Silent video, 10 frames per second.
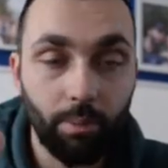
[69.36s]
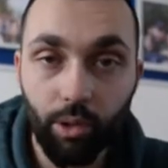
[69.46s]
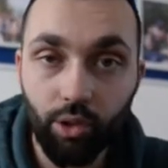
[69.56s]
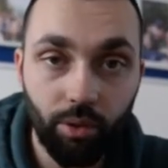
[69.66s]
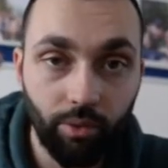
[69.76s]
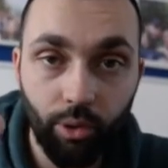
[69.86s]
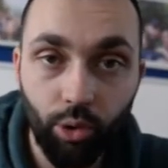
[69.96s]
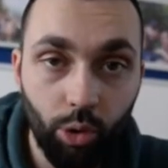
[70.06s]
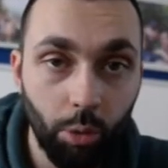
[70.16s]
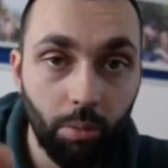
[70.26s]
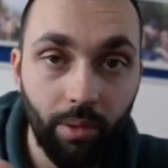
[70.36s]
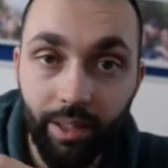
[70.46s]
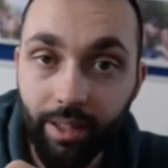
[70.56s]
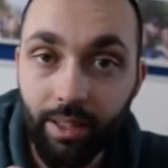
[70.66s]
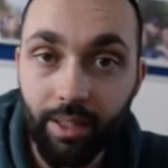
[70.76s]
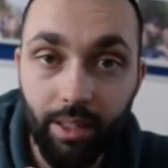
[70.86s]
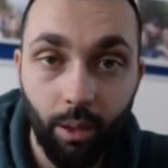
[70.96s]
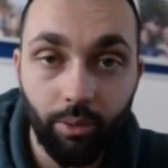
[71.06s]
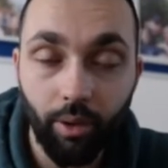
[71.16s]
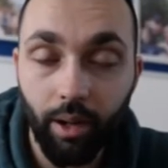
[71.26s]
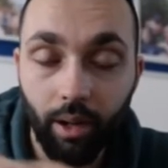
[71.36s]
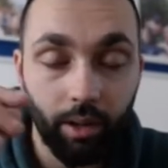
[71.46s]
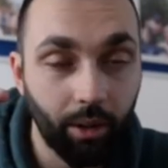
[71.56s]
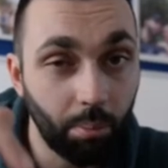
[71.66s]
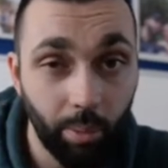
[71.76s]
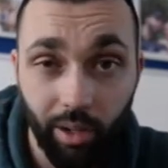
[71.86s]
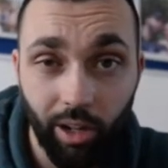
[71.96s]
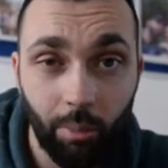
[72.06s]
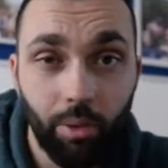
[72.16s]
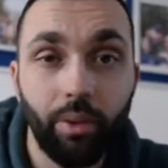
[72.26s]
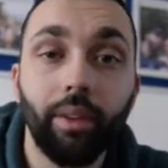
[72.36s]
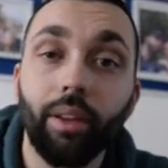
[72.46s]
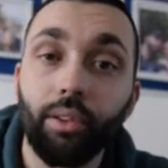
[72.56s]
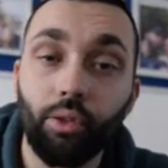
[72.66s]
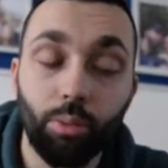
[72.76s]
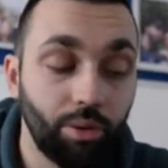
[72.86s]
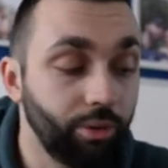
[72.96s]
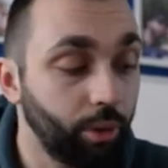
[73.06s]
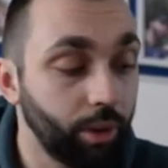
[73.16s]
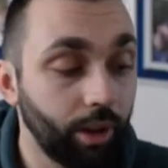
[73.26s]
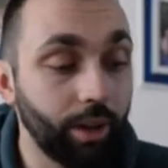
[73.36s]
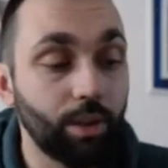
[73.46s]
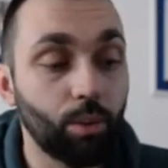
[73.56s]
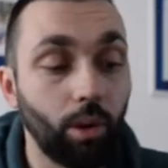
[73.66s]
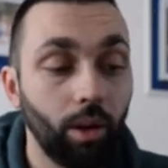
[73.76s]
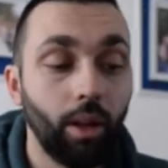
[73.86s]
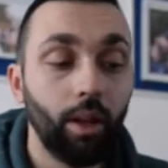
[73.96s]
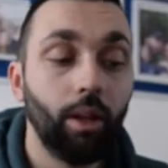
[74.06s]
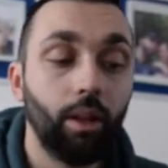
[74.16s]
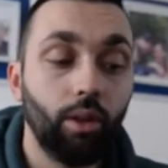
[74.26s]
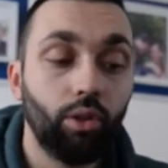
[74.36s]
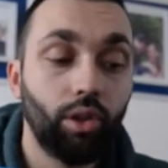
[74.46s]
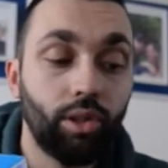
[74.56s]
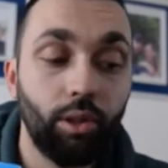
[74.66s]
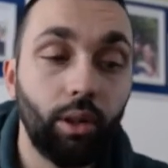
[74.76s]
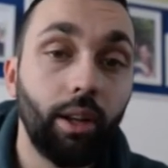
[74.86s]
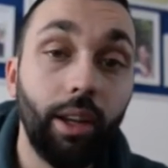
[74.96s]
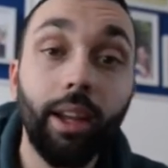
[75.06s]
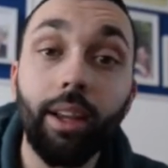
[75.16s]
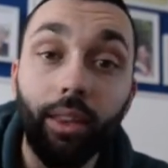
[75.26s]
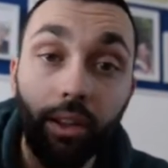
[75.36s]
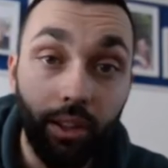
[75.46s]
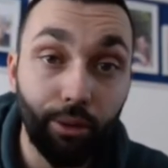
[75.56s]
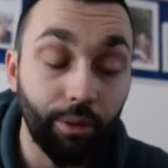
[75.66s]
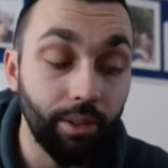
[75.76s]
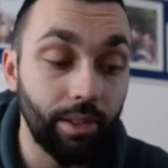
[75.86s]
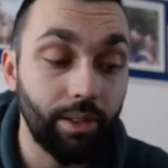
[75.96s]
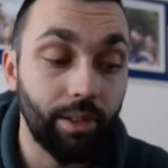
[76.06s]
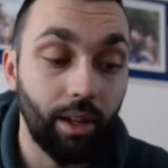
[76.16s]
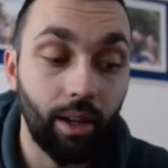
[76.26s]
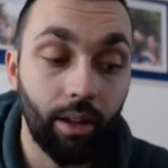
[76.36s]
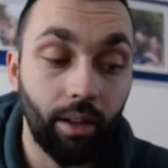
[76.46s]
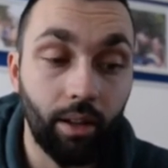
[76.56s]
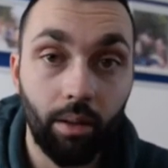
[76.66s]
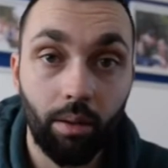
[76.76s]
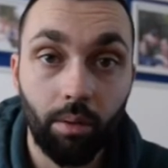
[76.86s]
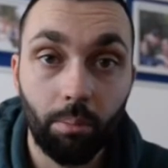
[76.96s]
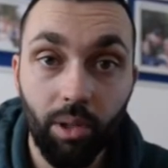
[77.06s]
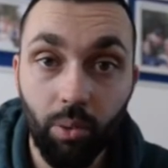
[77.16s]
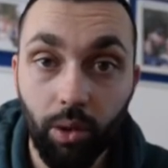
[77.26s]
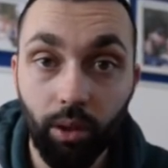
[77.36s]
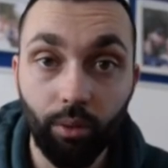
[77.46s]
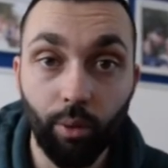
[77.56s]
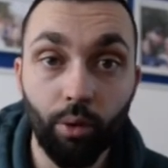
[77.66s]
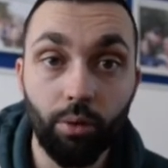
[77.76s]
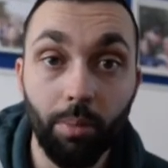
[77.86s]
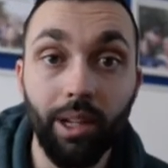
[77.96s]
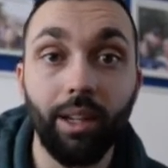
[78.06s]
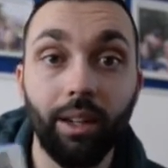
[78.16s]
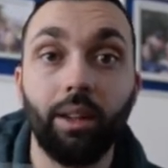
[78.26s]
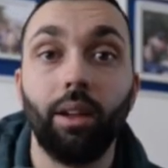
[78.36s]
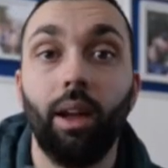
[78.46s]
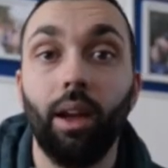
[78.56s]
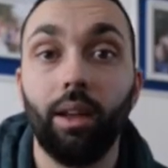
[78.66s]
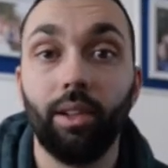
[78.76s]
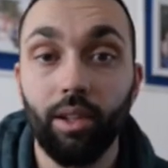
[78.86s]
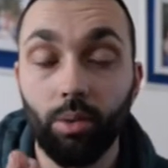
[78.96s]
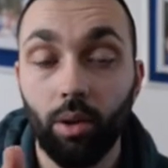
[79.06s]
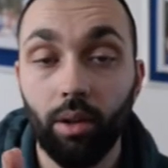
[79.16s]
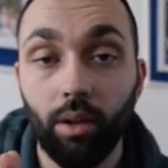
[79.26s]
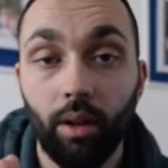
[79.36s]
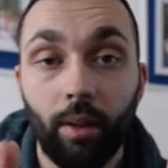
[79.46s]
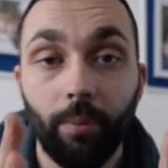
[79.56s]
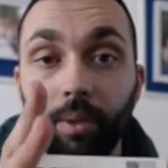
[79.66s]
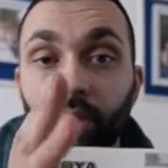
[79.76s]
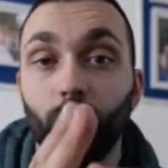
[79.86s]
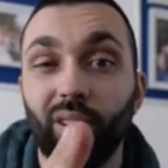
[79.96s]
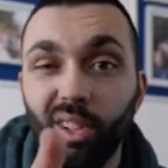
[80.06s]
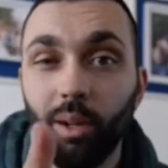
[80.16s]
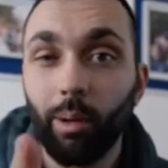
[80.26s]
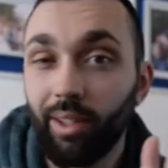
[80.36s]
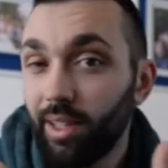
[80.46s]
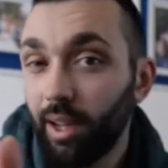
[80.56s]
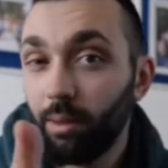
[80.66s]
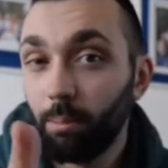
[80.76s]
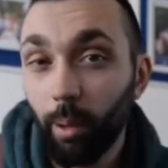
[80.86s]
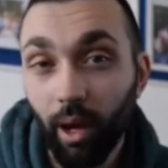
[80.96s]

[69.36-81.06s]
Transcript: a bunch of YouTube links and stuff like that. I can put a couple in the description for you guys as well, just so you can hear the difference in between the Rode Mini and this one. This one is only about £10